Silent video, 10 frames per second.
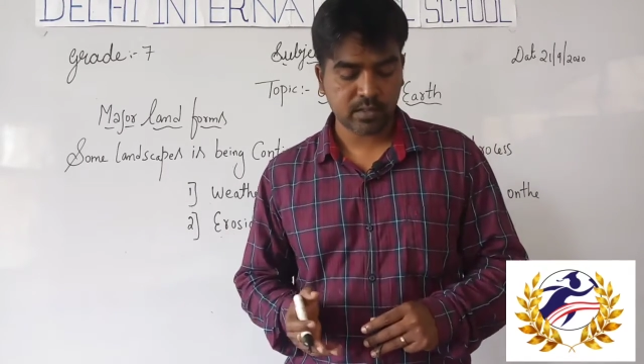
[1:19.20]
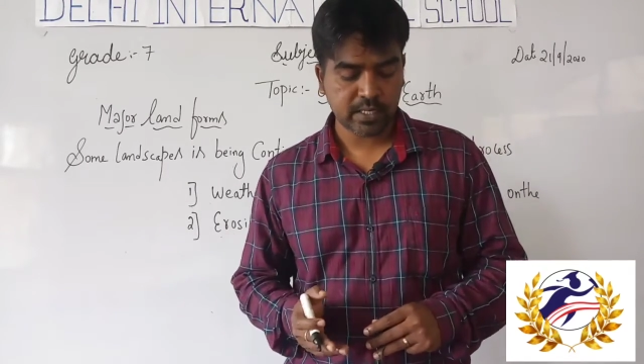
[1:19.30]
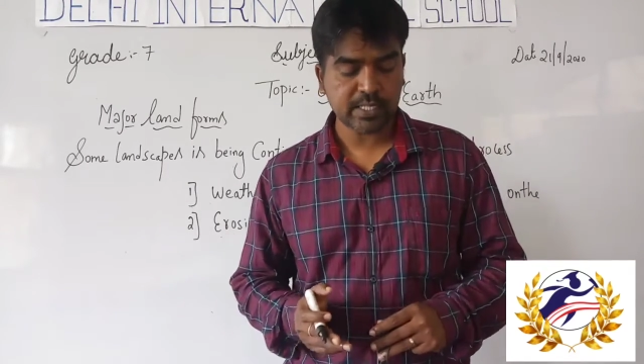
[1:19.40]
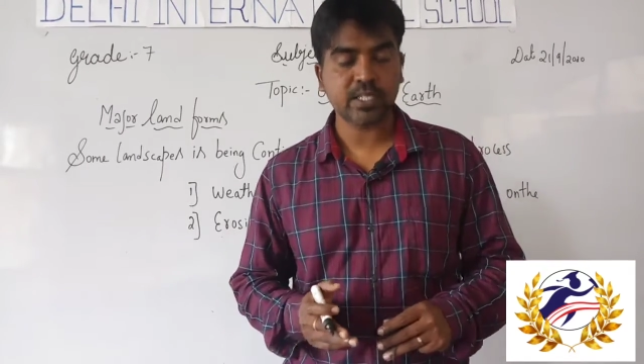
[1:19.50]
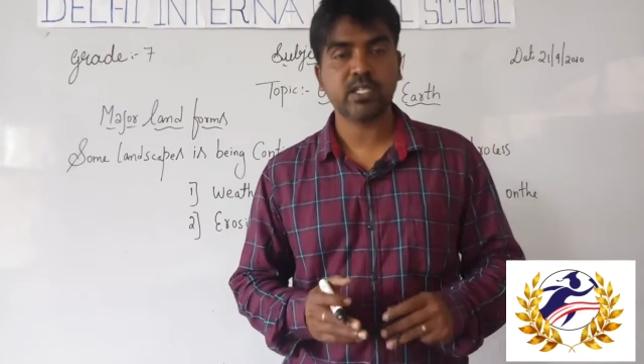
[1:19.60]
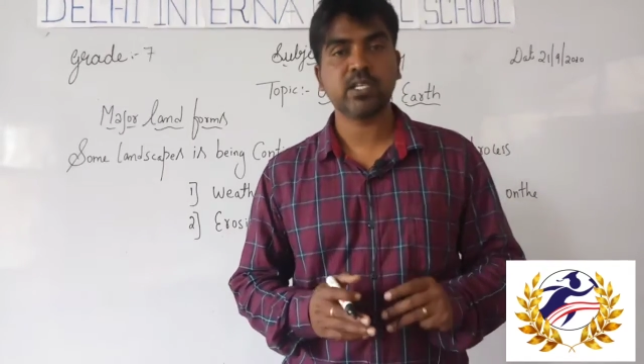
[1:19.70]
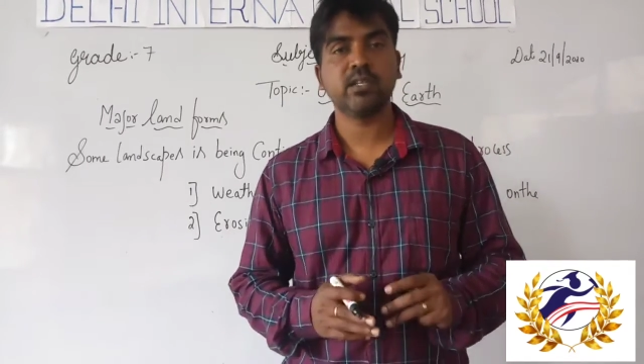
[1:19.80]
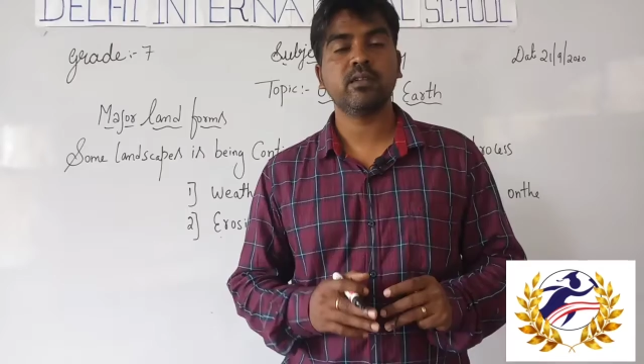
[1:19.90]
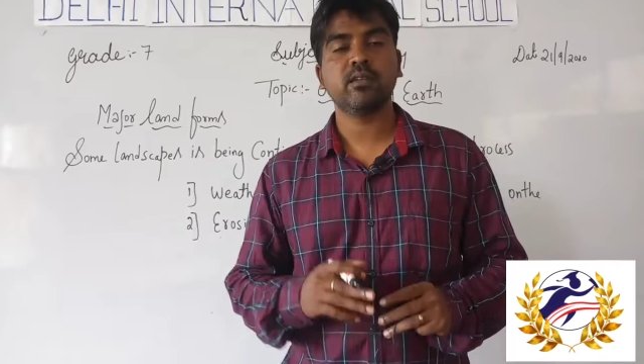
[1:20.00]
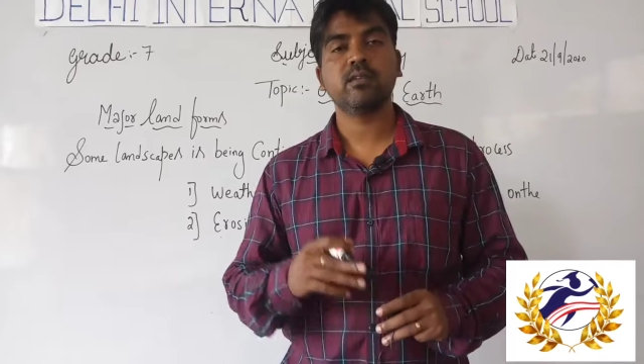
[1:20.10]
changes
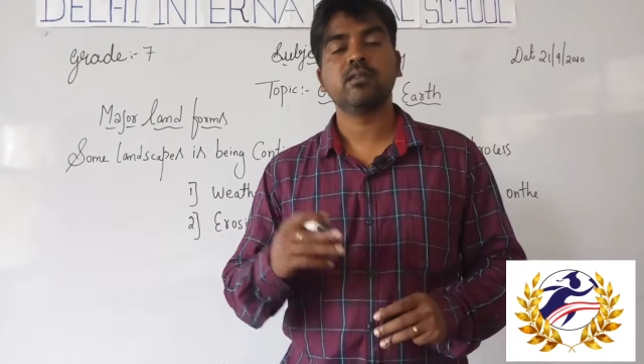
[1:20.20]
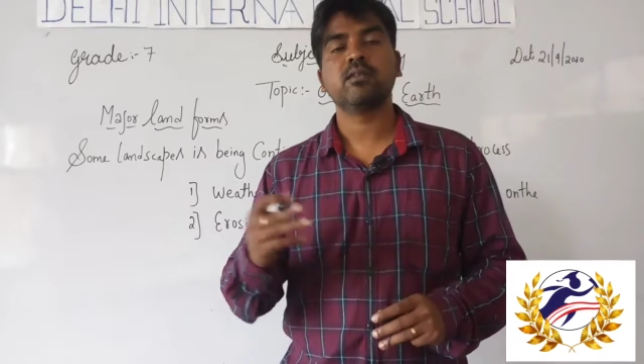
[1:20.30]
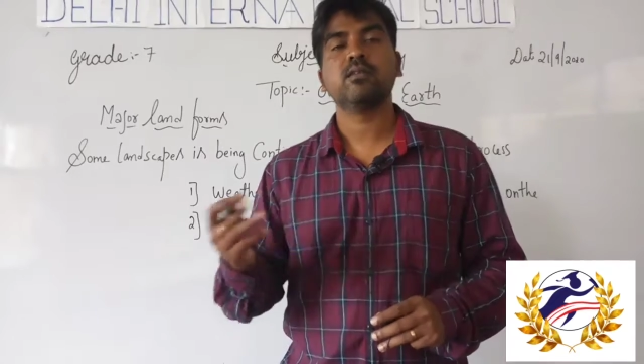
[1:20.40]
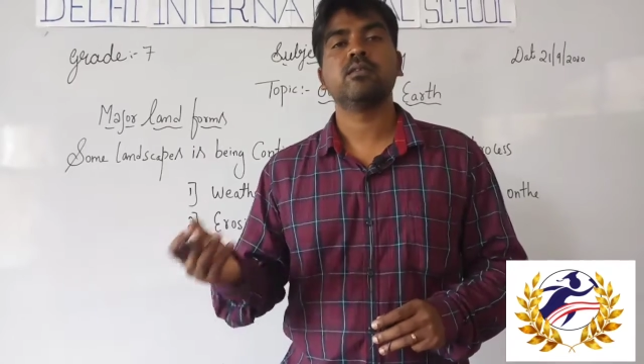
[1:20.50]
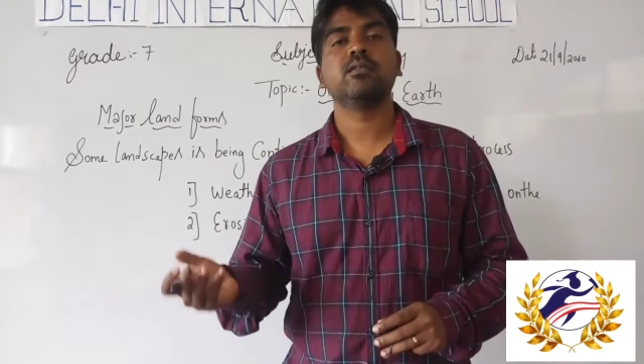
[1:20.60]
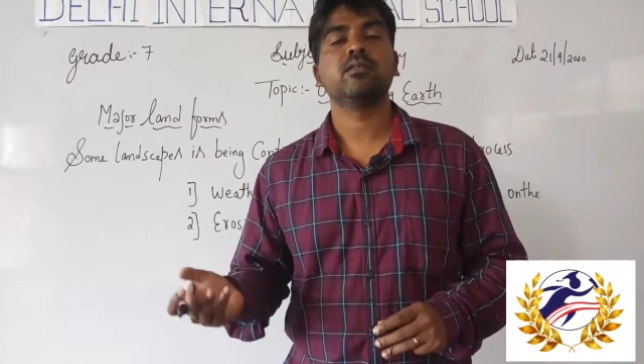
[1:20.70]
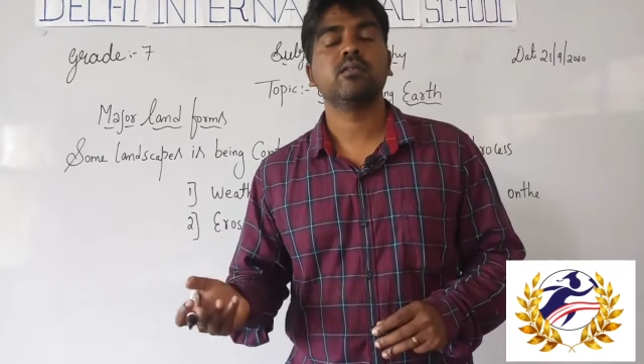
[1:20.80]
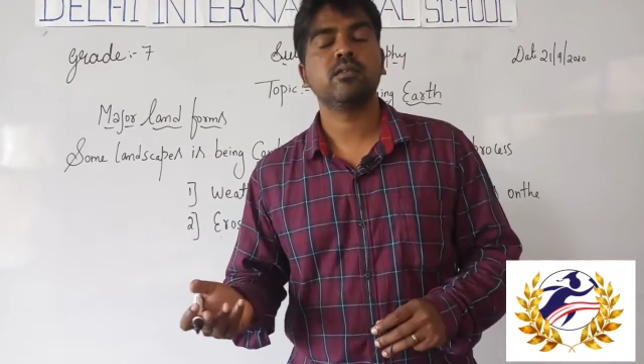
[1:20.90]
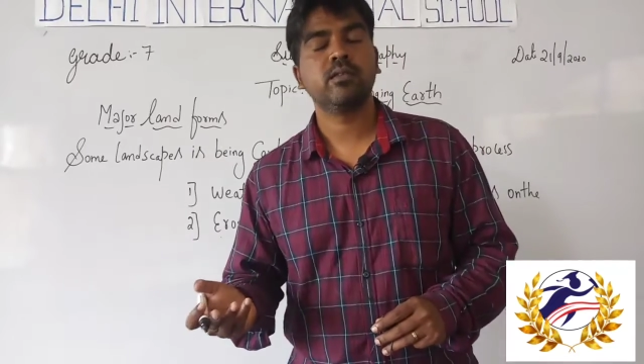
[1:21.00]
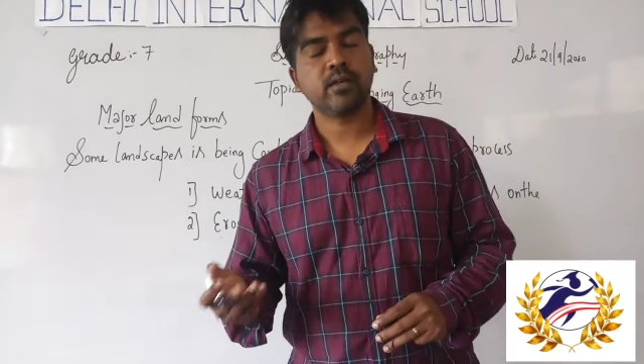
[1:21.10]
in
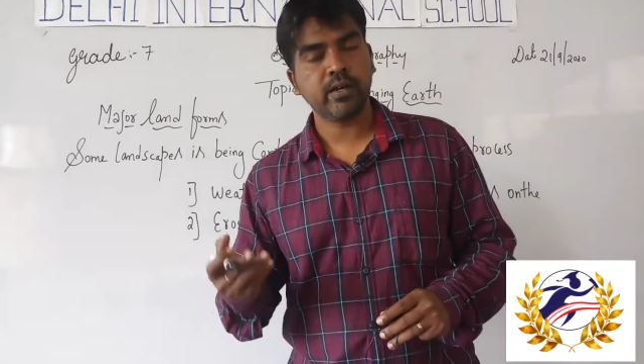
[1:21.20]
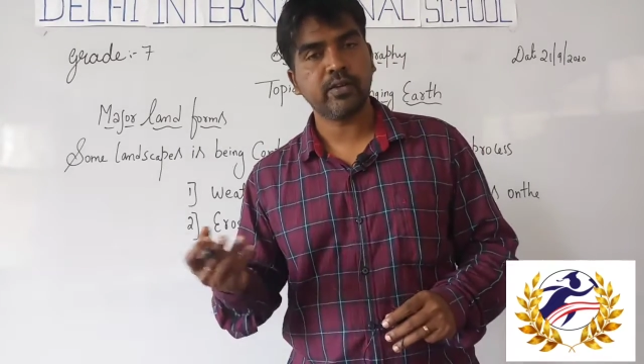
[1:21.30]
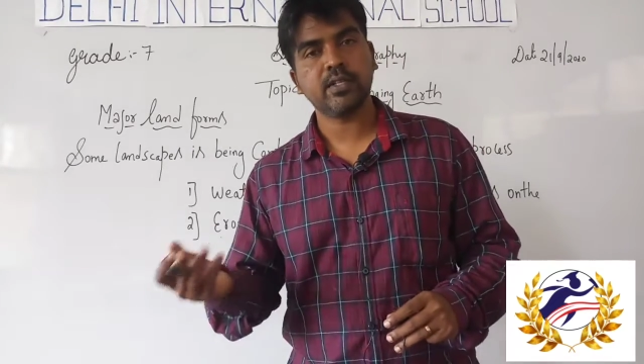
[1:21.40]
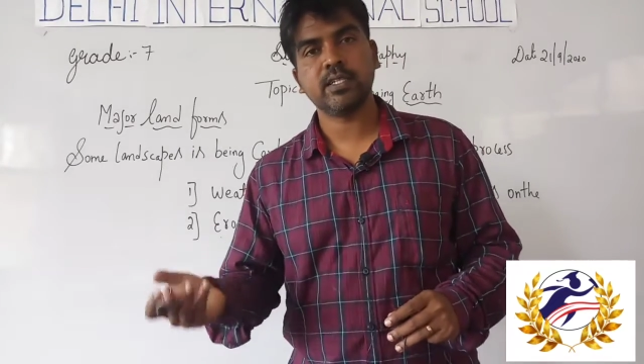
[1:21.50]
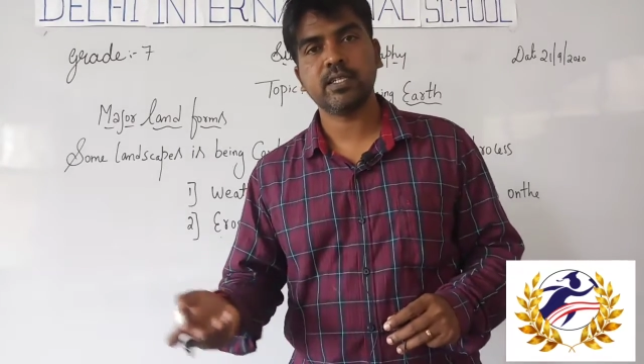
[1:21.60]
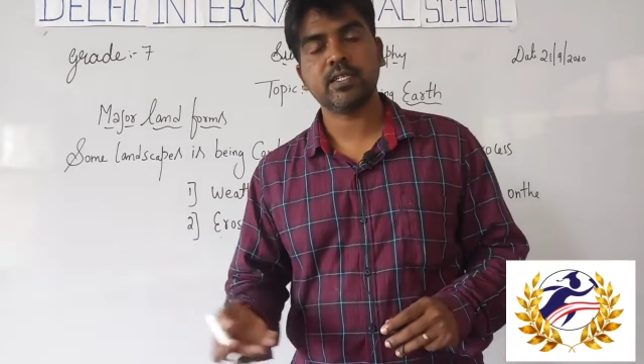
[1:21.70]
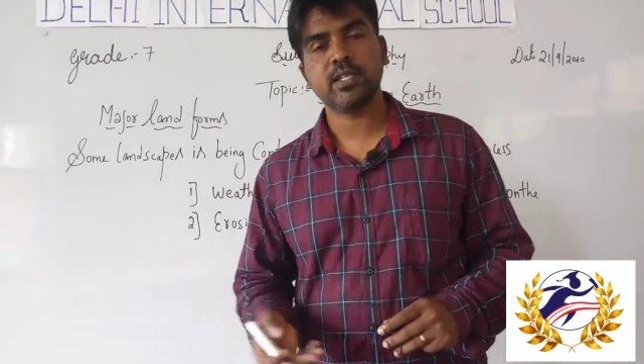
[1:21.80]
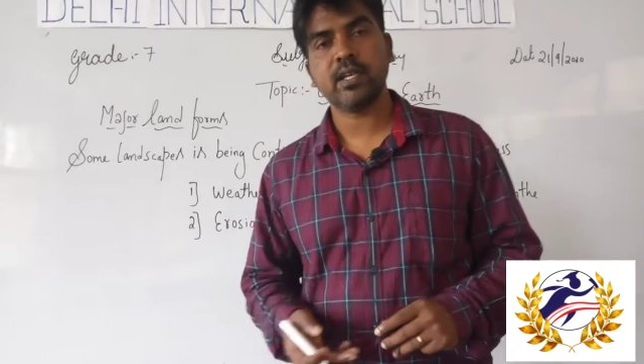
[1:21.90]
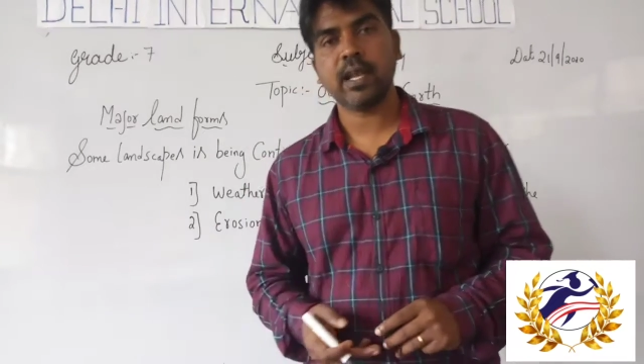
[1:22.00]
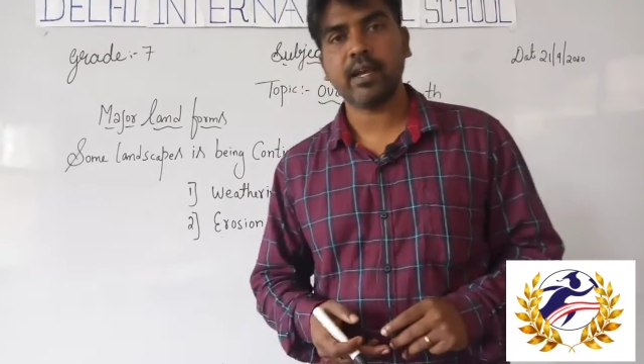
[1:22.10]
the continuous
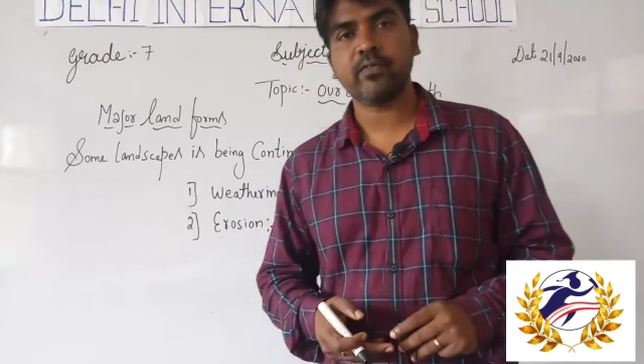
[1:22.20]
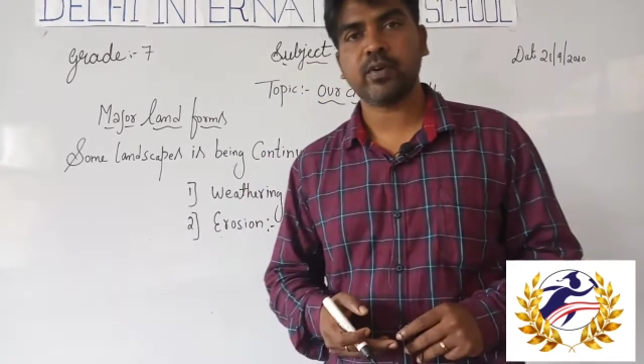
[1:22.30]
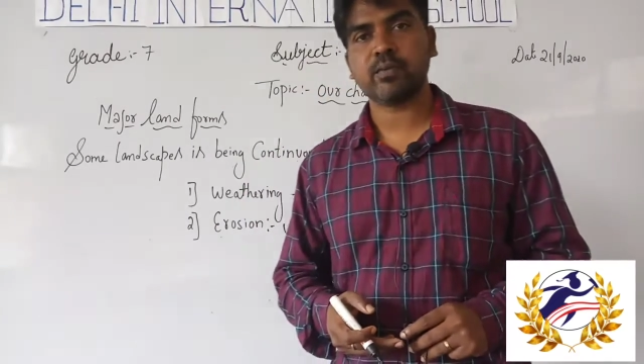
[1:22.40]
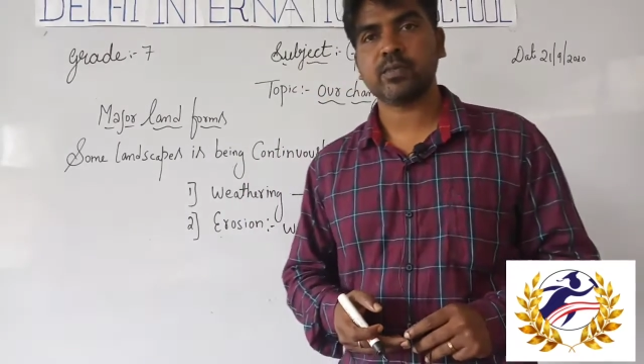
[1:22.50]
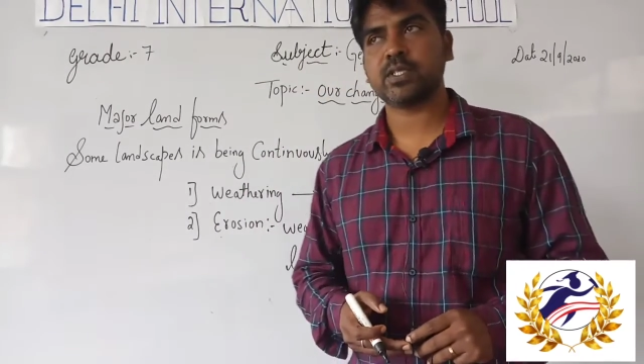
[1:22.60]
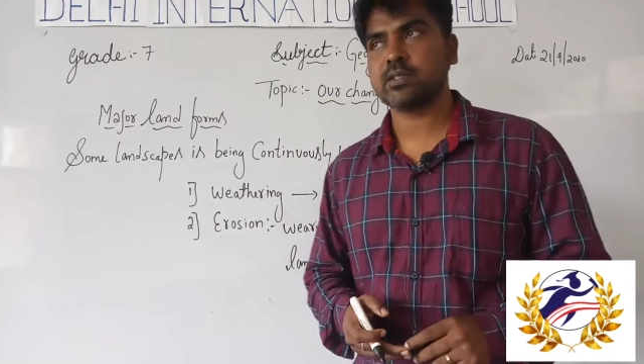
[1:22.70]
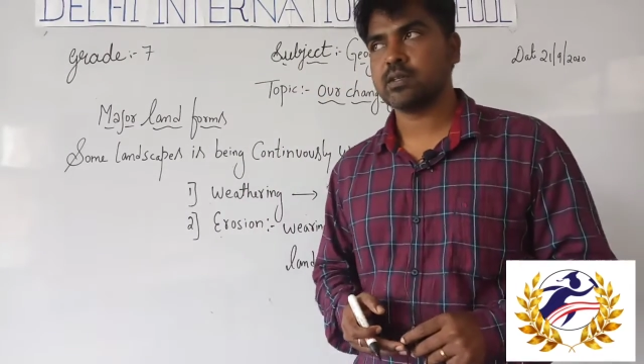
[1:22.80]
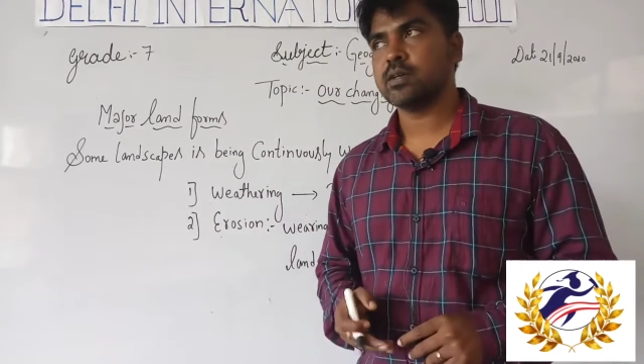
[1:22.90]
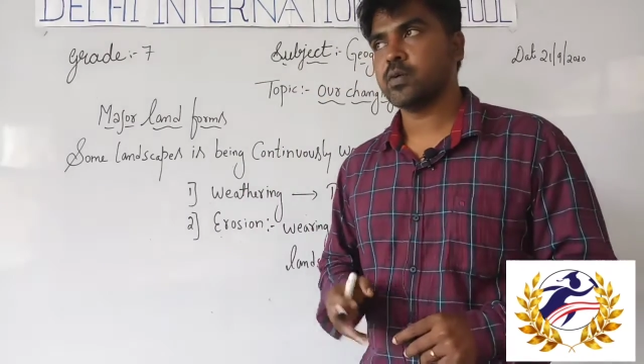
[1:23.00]
changes in landforms.